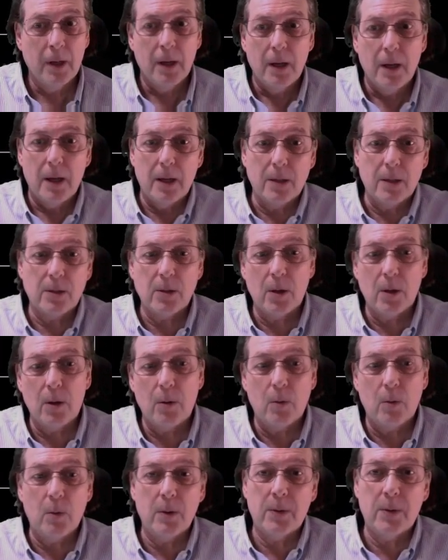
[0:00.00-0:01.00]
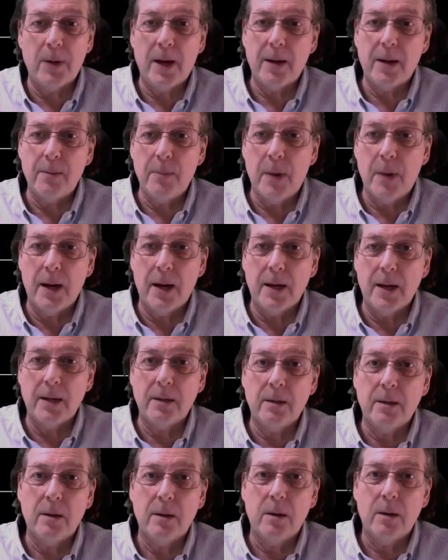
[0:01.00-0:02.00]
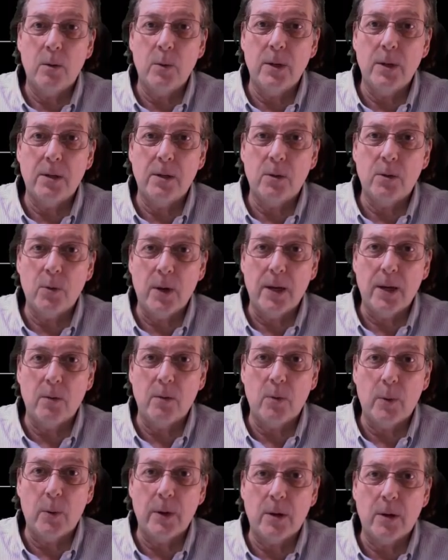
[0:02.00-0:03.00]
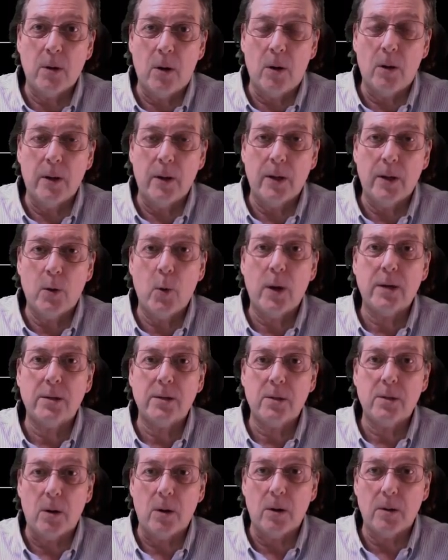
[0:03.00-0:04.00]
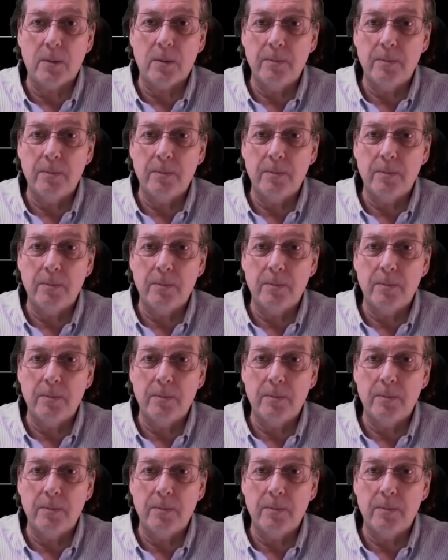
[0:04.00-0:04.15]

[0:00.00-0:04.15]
And so with that in mind, we created what we call a Quick Start.